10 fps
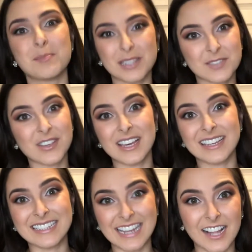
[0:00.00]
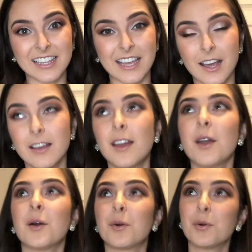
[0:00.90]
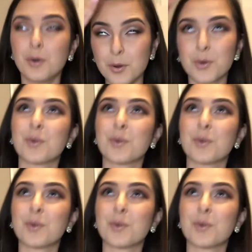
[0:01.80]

Miss Via Italia. Whew!